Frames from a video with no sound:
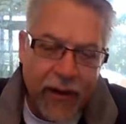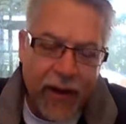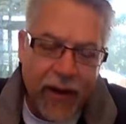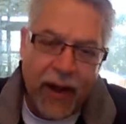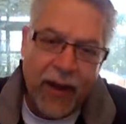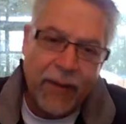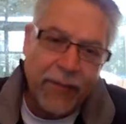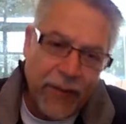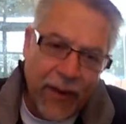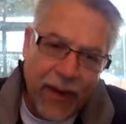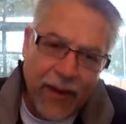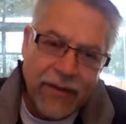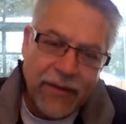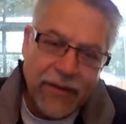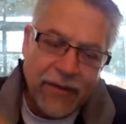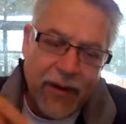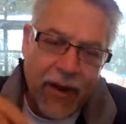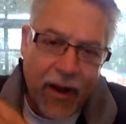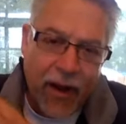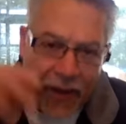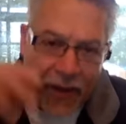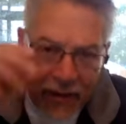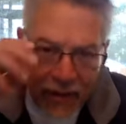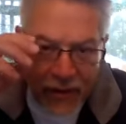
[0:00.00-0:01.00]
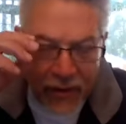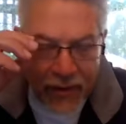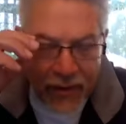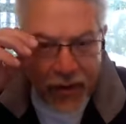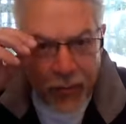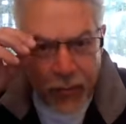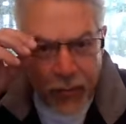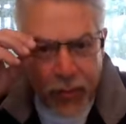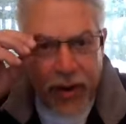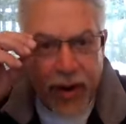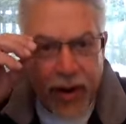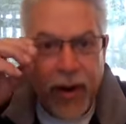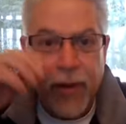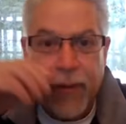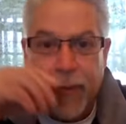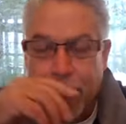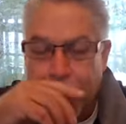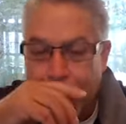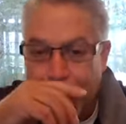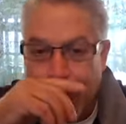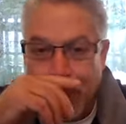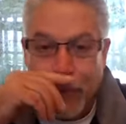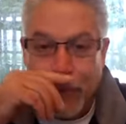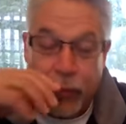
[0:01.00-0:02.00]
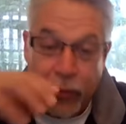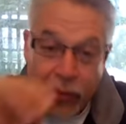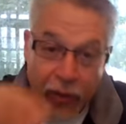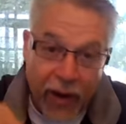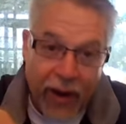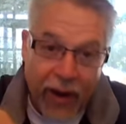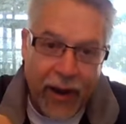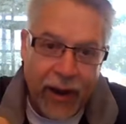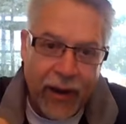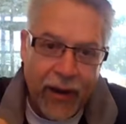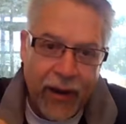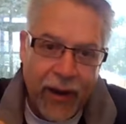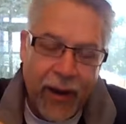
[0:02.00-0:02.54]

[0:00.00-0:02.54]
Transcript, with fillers: I'm not talking about bread.